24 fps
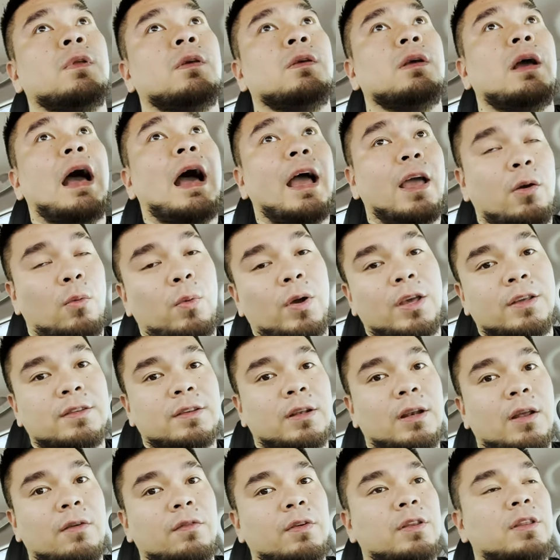highways
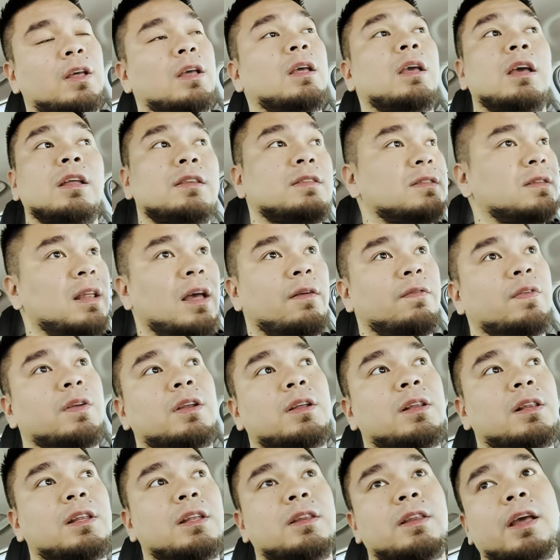and everything, it's
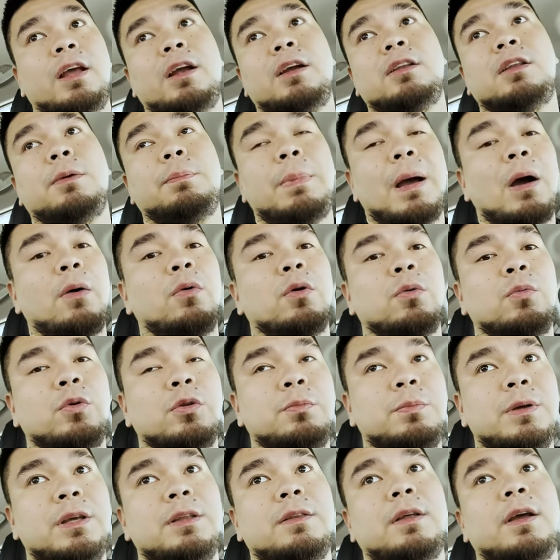definitely there. The power
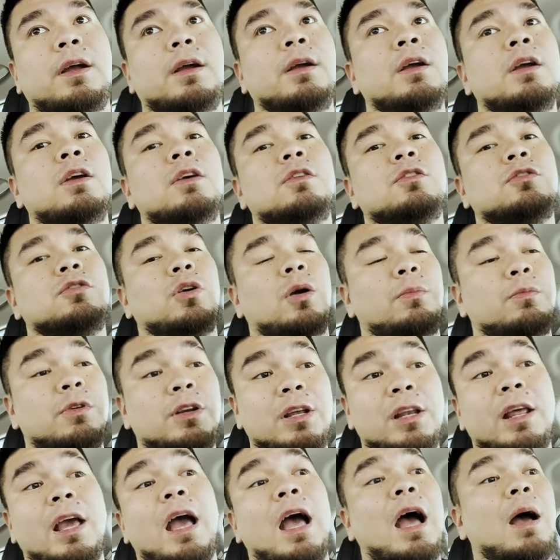would be there. So I'm
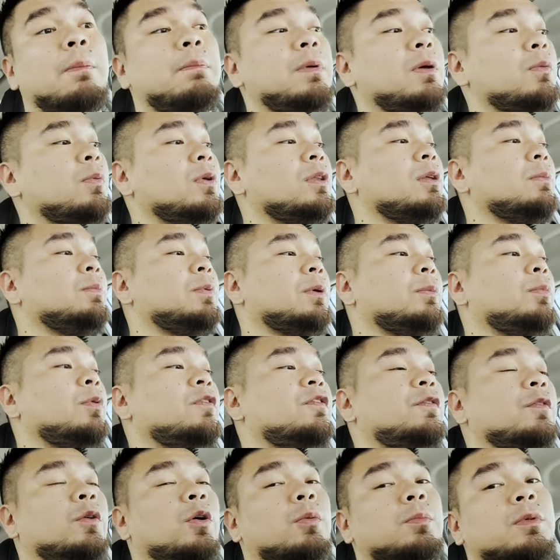really happy with the
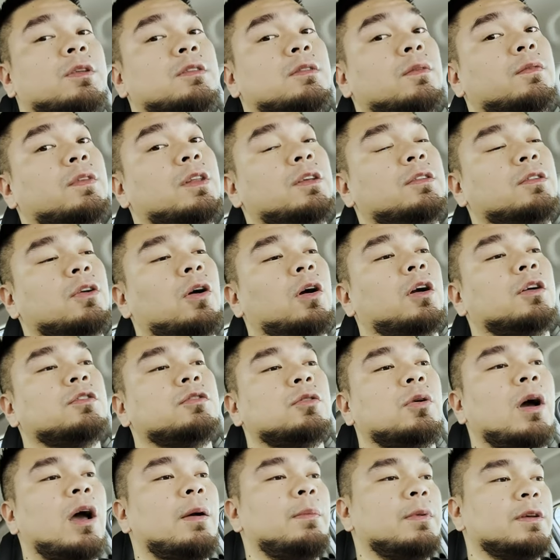performance of this car.
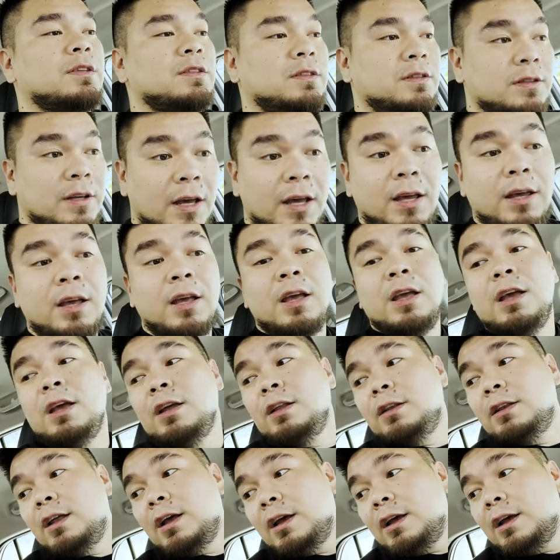So I must say
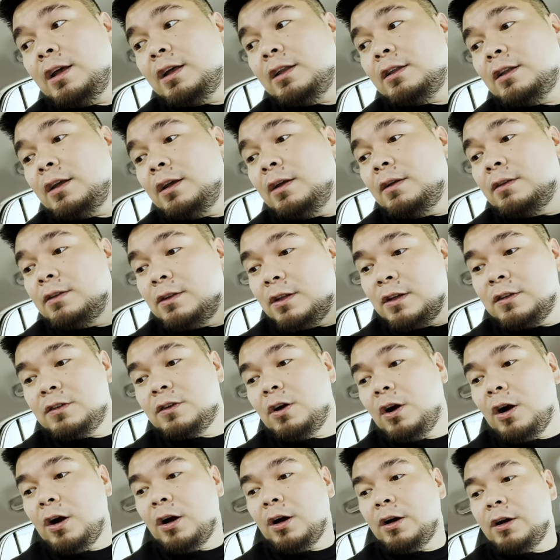that this
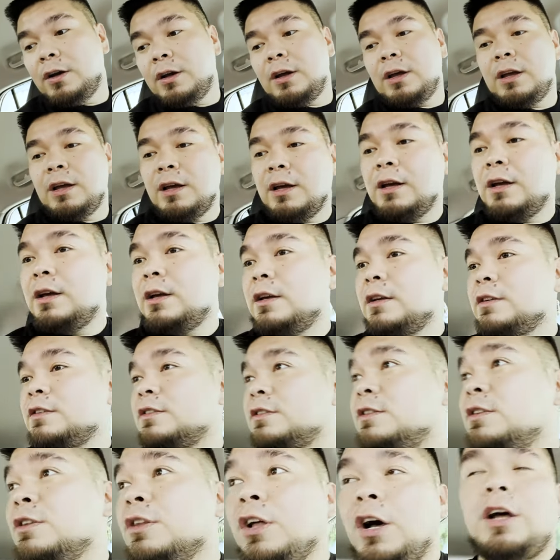car
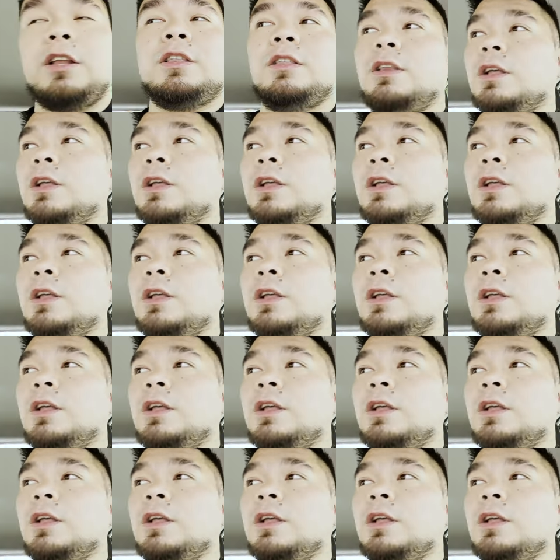is not